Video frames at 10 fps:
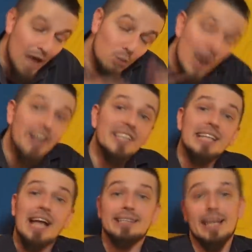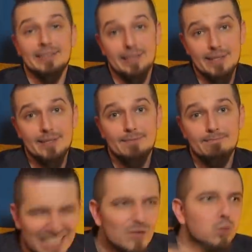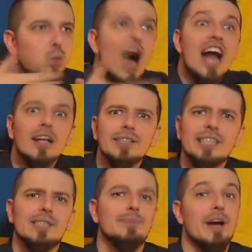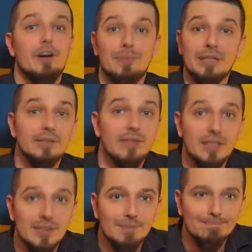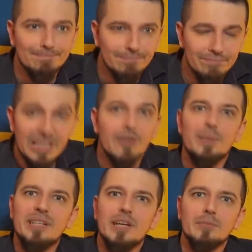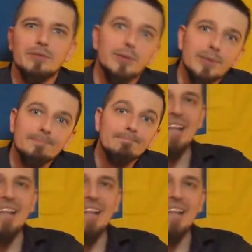And where did that get us? This wild experiment that's never been done before.